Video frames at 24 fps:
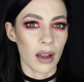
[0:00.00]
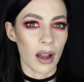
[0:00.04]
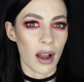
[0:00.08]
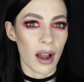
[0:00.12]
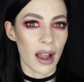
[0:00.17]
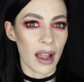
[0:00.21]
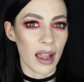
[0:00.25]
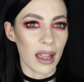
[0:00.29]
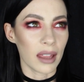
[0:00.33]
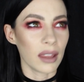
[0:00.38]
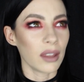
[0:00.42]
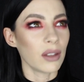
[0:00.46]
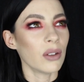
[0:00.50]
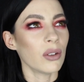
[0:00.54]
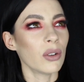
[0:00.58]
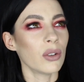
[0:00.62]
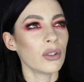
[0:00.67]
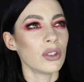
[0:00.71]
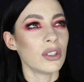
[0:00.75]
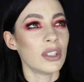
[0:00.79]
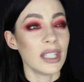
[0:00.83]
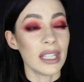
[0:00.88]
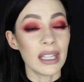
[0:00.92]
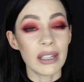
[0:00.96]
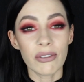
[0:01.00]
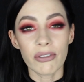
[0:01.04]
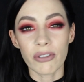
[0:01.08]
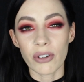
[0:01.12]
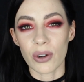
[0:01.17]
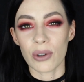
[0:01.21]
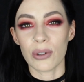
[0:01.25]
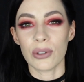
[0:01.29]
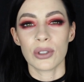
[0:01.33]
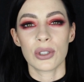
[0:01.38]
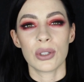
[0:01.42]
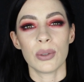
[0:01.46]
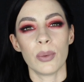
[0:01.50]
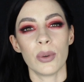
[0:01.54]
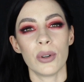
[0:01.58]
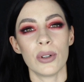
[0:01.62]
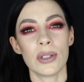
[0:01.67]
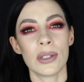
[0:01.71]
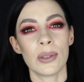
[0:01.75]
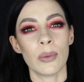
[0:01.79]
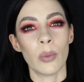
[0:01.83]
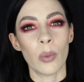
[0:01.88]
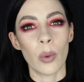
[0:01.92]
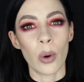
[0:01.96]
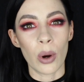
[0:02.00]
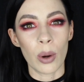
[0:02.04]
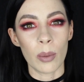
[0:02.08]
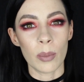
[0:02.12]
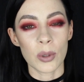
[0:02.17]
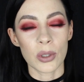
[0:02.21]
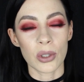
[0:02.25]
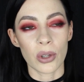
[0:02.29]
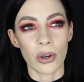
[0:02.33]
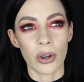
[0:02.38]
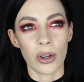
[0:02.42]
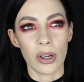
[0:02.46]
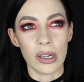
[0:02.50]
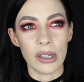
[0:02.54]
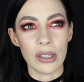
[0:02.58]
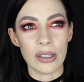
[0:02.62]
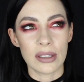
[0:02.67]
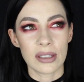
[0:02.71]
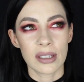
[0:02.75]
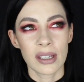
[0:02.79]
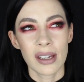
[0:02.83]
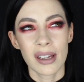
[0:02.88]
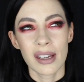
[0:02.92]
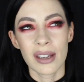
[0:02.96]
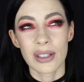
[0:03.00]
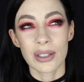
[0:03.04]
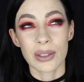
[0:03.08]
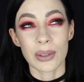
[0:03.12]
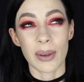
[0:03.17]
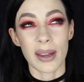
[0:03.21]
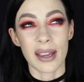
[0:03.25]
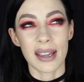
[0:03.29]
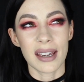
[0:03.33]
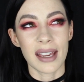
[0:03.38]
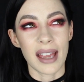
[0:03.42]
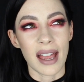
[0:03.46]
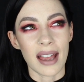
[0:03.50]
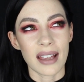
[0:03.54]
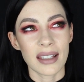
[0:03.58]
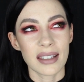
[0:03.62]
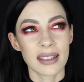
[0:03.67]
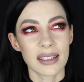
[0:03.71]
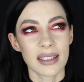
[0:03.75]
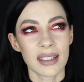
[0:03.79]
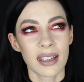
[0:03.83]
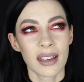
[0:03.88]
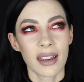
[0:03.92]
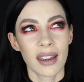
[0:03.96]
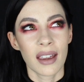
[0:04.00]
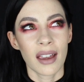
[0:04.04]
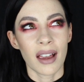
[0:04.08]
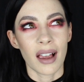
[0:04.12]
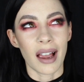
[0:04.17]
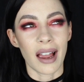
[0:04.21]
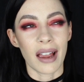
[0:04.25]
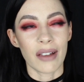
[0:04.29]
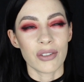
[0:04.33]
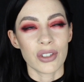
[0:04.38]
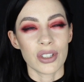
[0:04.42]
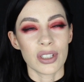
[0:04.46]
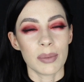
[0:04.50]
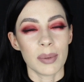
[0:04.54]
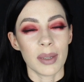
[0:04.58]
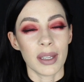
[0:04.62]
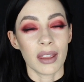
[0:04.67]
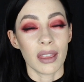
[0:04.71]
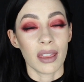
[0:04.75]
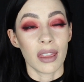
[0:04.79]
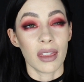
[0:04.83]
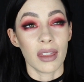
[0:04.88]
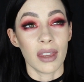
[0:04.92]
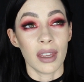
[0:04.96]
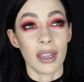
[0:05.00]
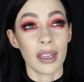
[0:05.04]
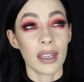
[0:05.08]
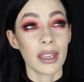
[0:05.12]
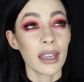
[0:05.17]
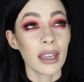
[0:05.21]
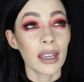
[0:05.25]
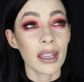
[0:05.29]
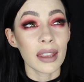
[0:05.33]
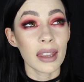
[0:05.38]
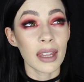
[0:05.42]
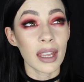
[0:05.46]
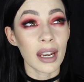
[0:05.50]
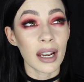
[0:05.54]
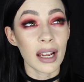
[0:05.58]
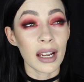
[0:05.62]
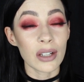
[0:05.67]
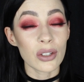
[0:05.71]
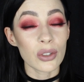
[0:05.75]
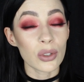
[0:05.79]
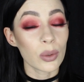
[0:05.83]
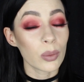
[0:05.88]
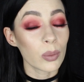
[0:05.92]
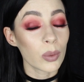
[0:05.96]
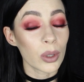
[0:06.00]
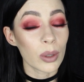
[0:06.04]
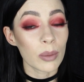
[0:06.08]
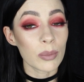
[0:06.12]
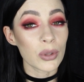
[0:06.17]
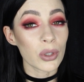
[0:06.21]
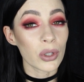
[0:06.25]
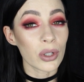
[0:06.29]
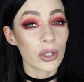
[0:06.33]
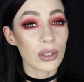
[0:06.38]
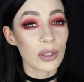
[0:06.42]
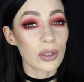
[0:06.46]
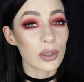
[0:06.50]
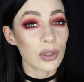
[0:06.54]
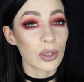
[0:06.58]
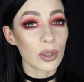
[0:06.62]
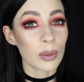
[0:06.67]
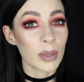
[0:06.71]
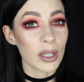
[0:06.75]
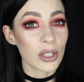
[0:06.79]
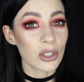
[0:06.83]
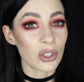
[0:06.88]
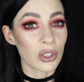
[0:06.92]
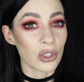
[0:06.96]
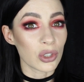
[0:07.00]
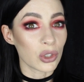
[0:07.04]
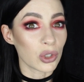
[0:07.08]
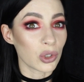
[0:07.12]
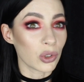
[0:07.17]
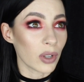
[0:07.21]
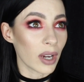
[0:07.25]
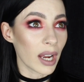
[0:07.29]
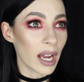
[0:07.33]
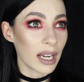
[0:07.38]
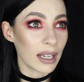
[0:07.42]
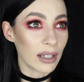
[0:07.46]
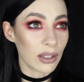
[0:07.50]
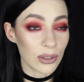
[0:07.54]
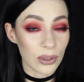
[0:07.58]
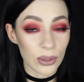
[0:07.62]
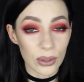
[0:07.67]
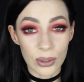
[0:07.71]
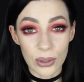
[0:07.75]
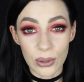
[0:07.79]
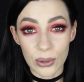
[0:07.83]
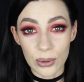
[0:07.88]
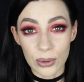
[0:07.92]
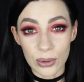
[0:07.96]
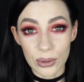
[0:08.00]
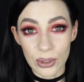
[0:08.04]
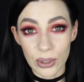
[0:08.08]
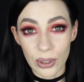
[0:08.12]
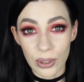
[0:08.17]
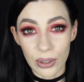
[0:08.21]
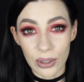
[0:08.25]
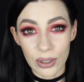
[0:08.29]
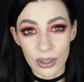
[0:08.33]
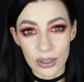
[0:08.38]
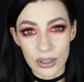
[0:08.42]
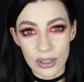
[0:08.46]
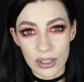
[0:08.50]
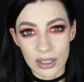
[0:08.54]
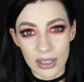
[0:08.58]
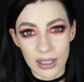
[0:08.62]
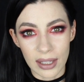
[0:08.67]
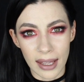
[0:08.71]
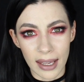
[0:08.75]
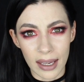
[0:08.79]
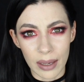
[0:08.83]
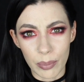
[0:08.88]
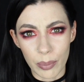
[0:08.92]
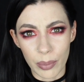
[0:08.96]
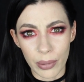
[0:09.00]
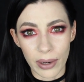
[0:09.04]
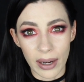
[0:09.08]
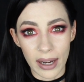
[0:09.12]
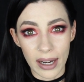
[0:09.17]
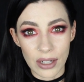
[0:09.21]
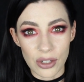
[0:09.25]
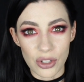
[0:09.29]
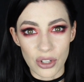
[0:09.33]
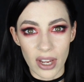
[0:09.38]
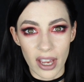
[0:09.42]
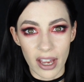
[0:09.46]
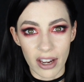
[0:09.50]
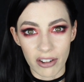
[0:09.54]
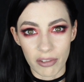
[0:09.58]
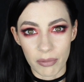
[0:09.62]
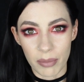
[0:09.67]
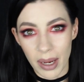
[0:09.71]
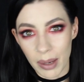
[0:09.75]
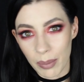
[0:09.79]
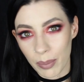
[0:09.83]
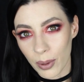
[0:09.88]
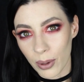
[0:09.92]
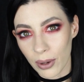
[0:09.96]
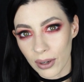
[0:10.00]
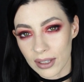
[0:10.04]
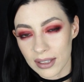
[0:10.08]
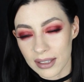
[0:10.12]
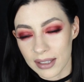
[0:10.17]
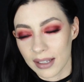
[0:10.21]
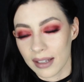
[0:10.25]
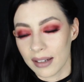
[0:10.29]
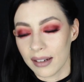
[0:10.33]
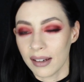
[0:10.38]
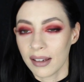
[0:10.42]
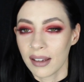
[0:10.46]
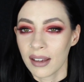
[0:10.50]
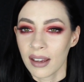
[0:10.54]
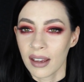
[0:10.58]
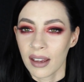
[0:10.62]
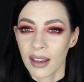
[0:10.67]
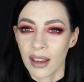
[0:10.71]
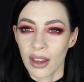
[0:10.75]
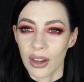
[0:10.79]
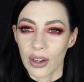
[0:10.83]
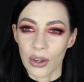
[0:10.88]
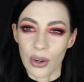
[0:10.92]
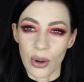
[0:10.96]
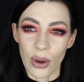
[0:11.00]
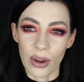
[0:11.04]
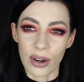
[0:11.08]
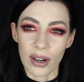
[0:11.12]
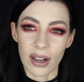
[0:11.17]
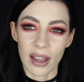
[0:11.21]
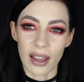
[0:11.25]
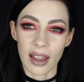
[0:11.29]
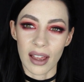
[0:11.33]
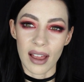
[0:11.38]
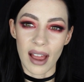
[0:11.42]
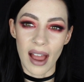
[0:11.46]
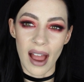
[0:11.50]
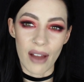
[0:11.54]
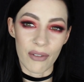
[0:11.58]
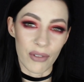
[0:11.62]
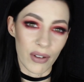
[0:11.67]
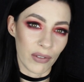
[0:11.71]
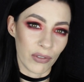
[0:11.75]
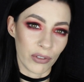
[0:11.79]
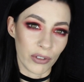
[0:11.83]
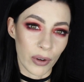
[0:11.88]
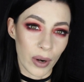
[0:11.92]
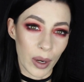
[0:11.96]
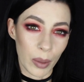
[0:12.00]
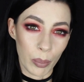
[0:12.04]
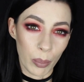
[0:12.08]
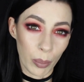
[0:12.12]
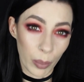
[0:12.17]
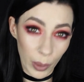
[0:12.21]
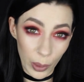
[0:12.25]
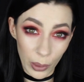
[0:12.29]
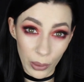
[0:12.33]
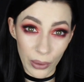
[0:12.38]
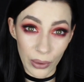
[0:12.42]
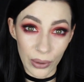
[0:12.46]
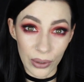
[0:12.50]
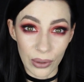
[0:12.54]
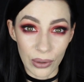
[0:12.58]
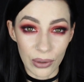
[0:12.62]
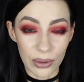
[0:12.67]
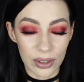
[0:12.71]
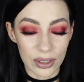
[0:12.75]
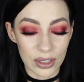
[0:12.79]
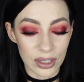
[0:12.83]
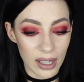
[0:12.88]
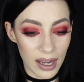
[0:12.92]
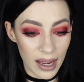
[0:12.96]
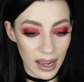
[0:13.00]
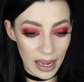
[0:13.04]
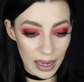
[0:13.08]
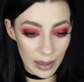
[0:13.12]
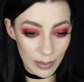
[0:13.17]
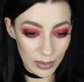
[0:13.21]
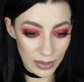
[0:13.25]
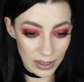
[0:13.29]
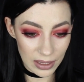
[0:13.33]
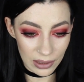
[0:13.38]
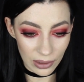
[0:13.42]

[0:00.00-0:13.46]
I default towards warm tones, so I guess I've just been thinking that I do warm tones too much and try to do cool tones to like branch out of my box and not have everyone bored all the time.